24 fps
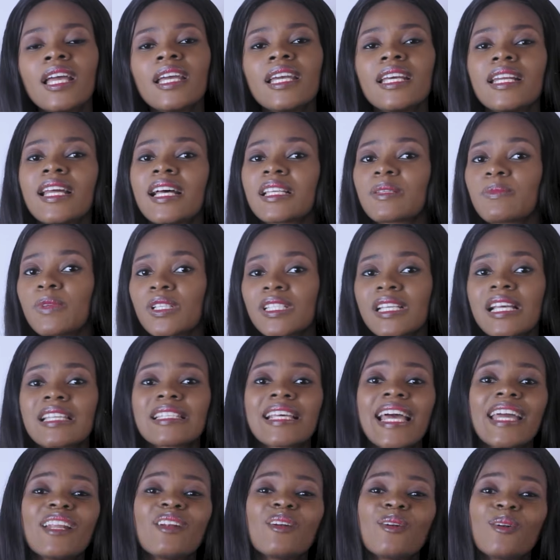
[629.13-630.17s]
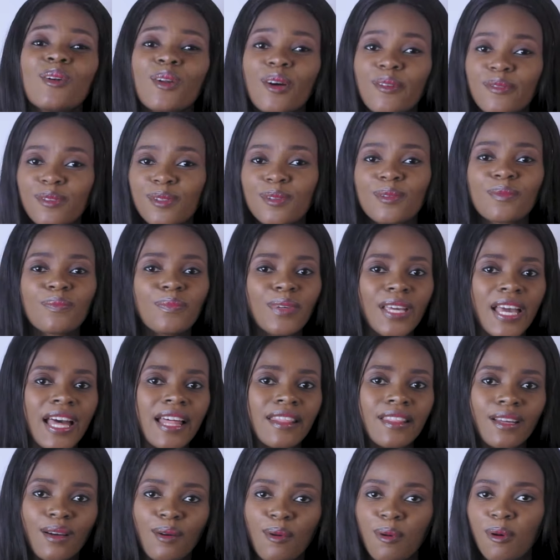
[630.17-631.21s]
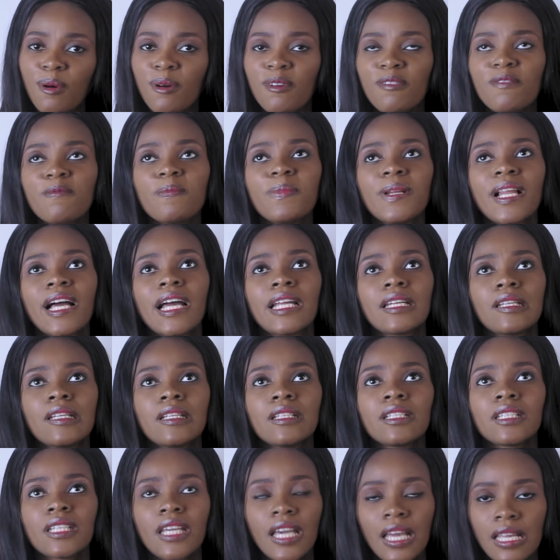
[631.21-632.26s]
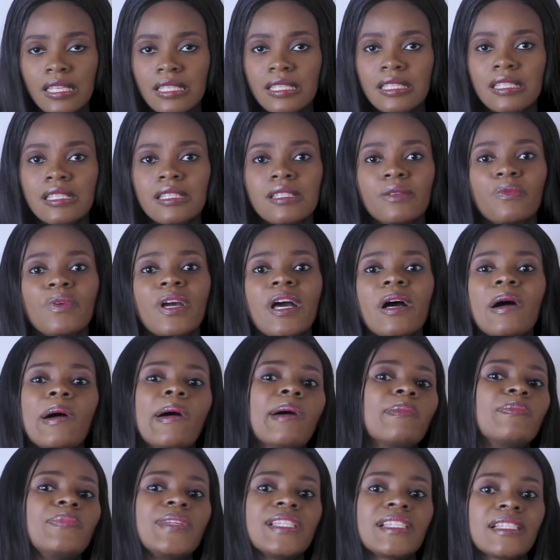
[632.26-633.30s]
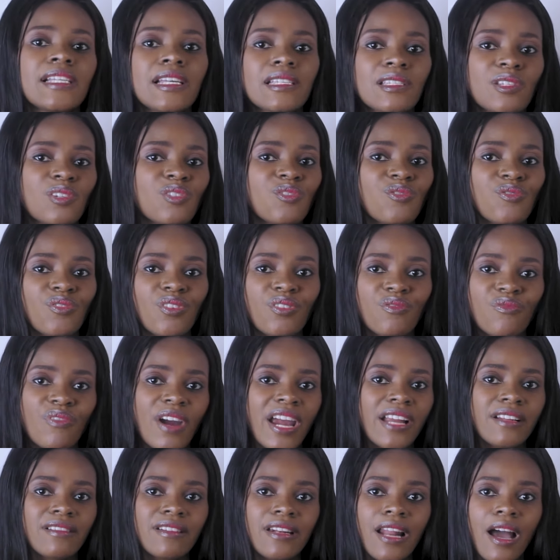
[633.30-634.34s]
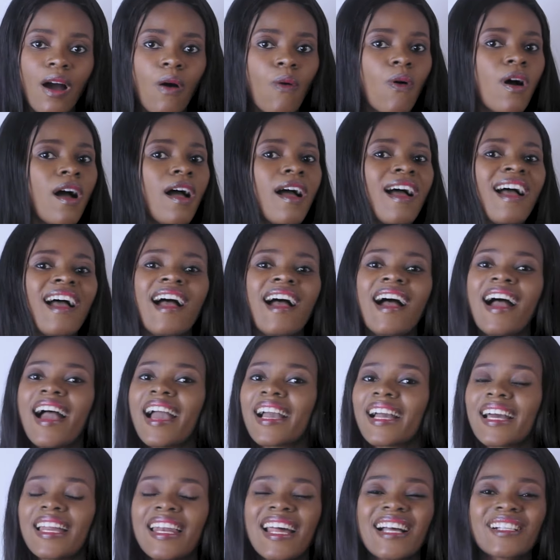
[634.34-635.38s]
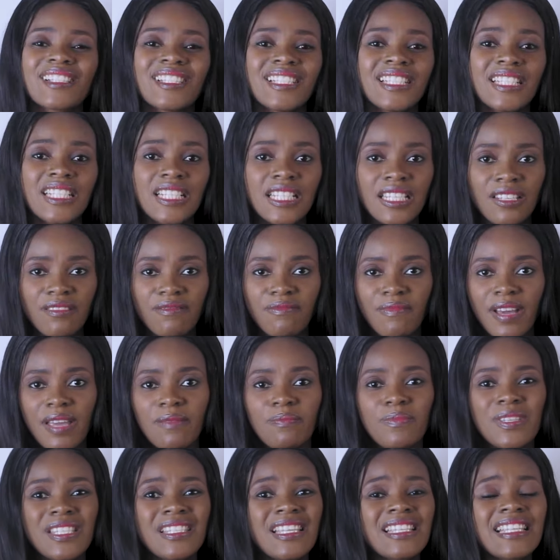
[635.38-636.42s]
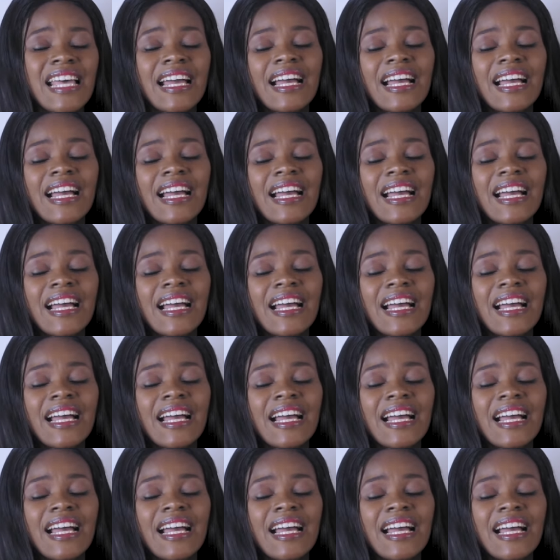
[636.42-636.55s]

In as much as I love to be at the core of planning, yes, the way our business is run right now, I can actually leave my business.